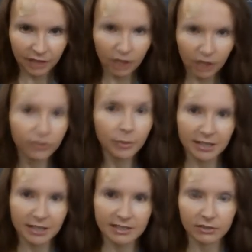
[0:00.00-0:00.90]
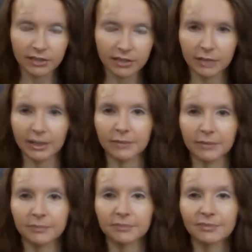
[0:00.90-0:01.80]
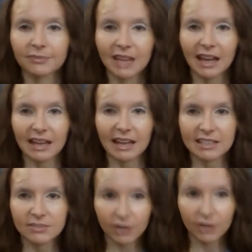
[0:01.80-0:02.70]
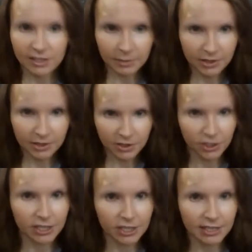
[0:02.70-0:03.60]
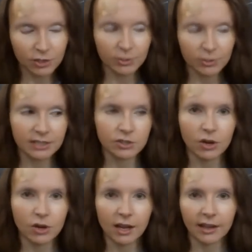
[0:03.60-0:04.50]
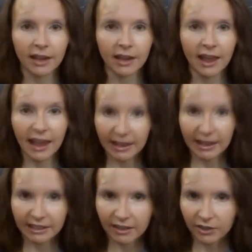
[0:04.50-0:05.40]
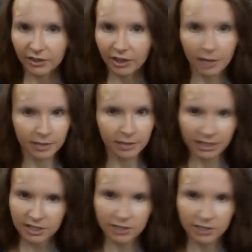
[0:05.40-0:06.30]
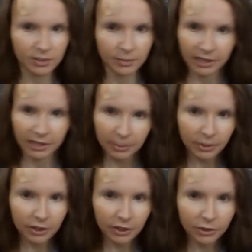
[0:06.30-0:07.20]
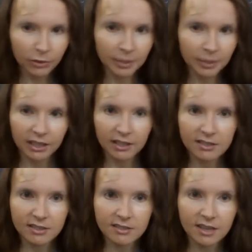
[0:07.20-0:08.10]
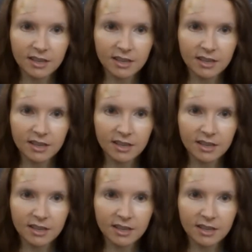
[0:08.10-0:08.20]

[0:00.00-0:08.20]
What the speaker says: For myself, anyway. As far as I'm concerned, I don't need to try any other combinations with the peanut butter Huel because